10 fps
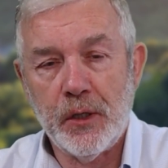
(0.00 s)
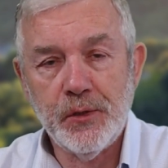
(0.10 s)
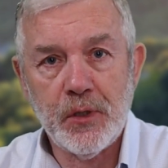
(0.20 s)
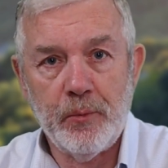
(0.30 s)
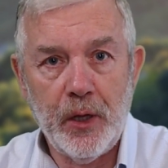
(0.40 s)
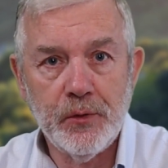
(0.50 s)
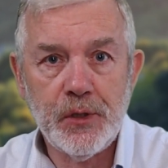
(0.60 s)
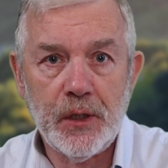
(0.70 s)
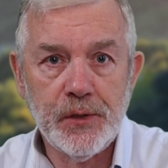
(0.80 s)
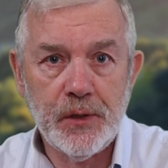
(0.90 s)
some of those
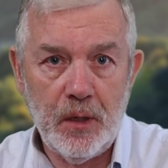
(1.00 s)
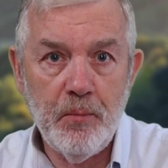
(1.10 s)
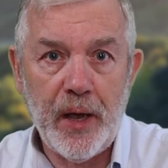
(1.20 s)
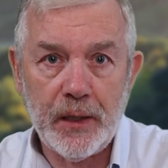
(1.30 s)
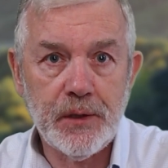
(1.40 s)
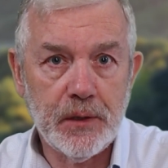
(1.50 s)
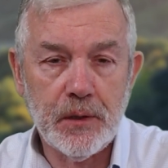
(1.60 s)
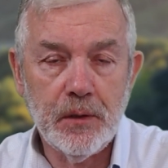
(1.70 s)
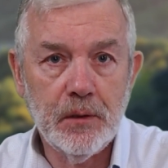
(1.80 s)
things that impacted